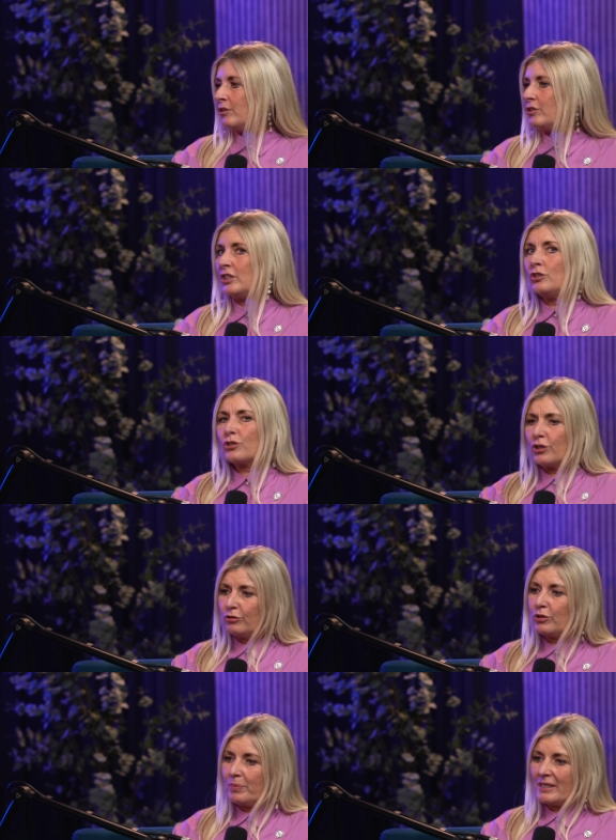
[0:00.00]
didn't just
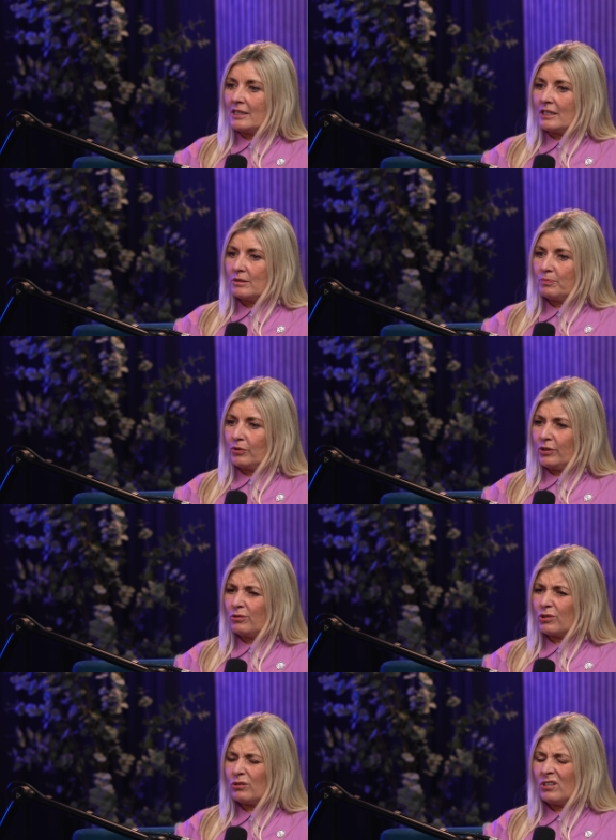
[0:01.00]
lose your business, but you
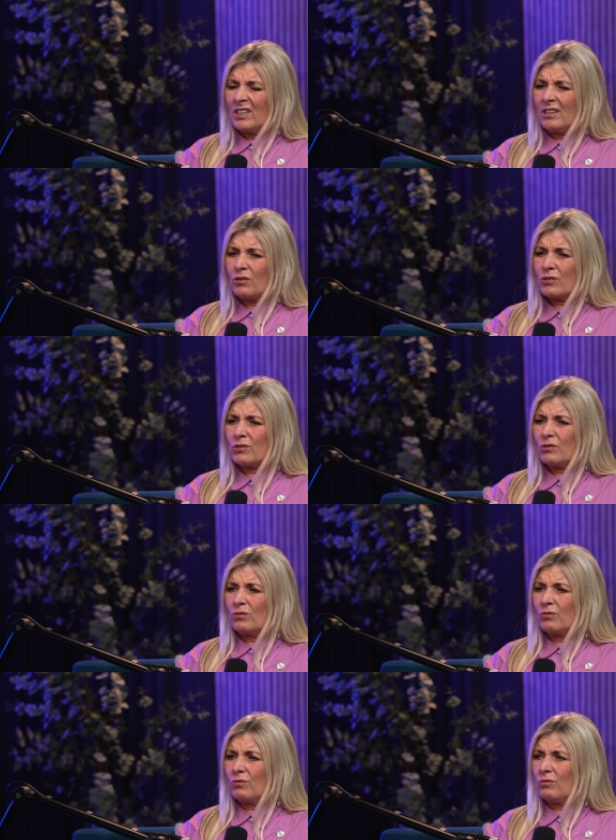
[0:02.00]
suddenly lost
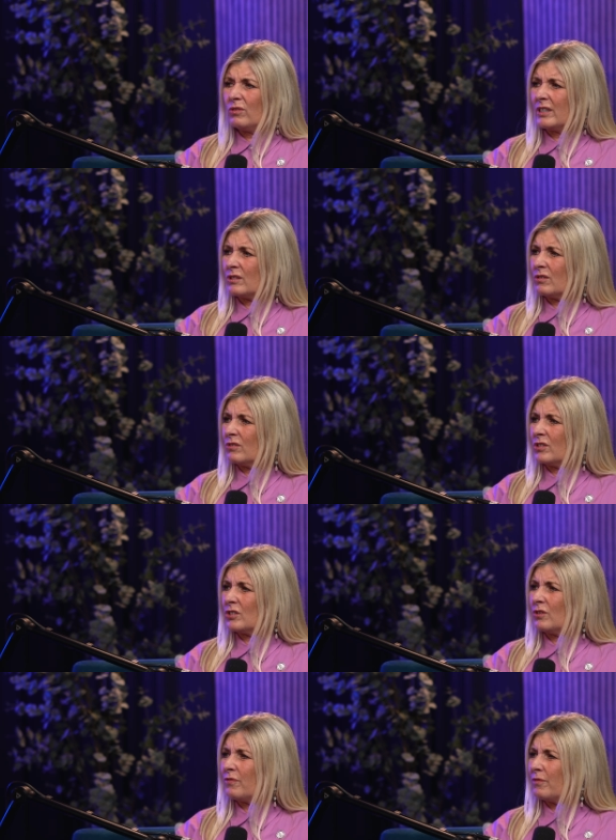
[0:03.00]
all this other
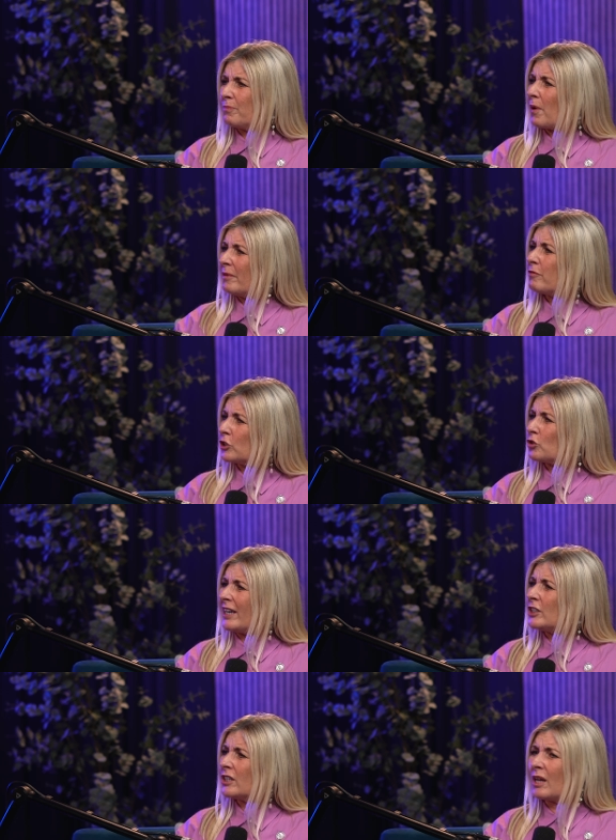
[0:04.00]
stuff and probably yeah.
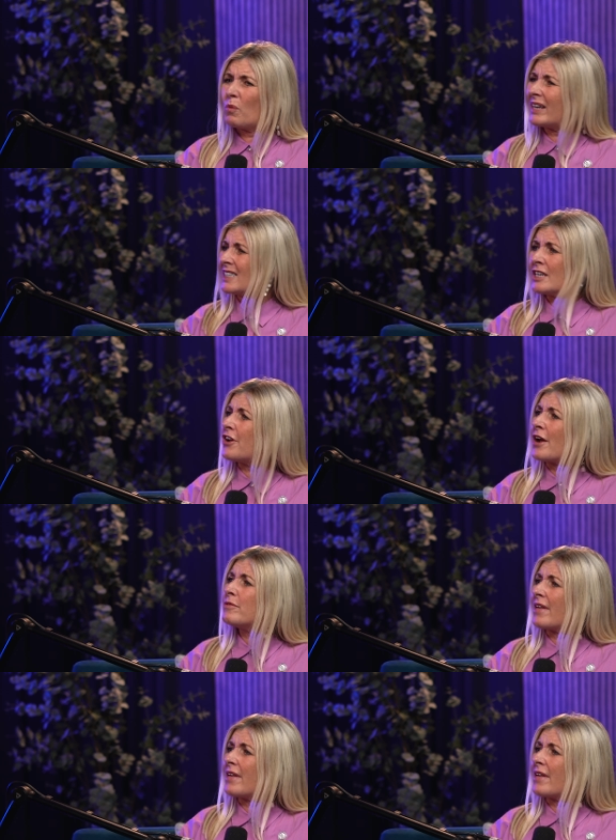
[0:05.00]
frustration that why yeah. didn't I know